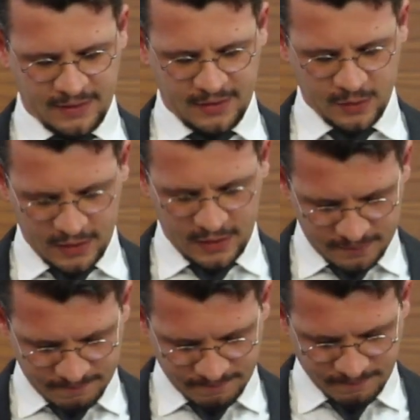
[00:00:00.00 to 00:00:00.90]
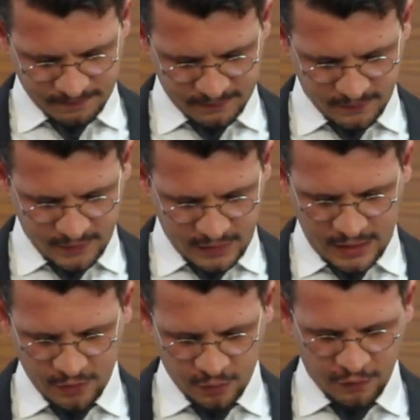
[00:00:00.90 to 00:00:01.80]
Well,
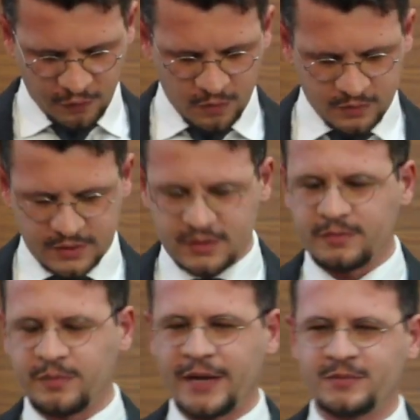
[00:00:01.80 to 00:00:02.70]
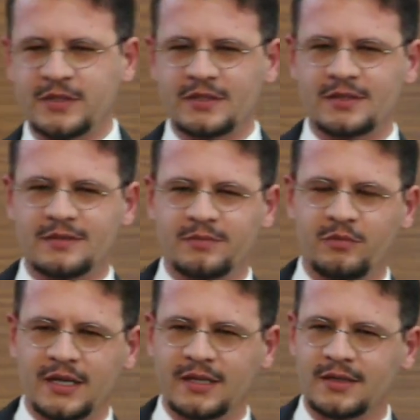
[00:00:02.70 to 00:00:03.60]
our Reformed Baptist
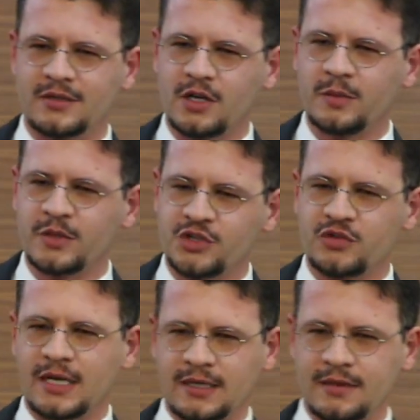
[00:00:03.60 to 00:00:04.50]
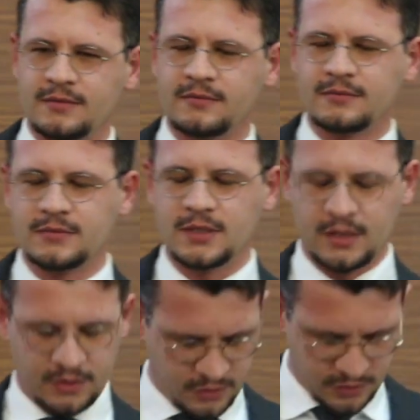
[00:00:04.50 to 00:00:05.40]
brother Thomas Schreiner,
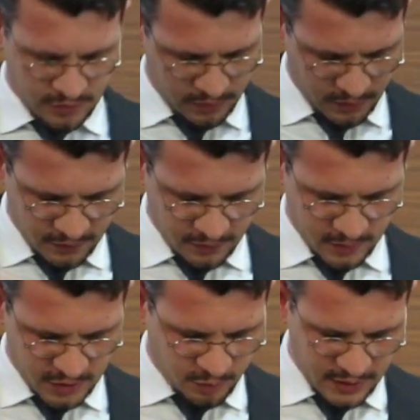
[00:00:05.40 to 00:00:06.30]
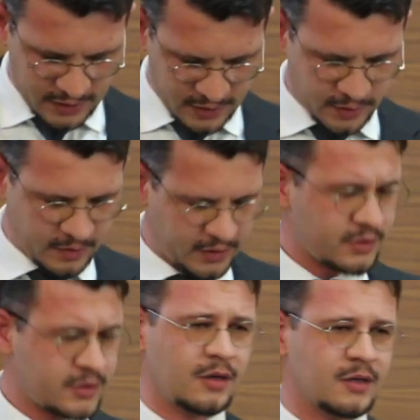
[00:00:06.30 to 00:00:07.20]
who's one of the most brilliant biblical
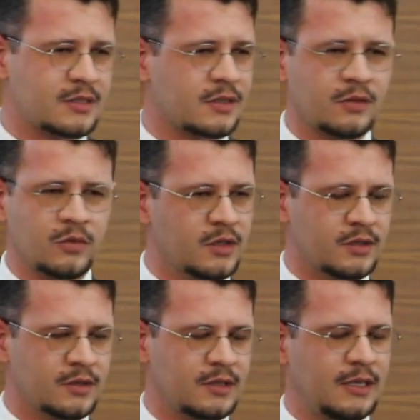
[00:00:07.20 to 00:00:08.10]
scholars in the world,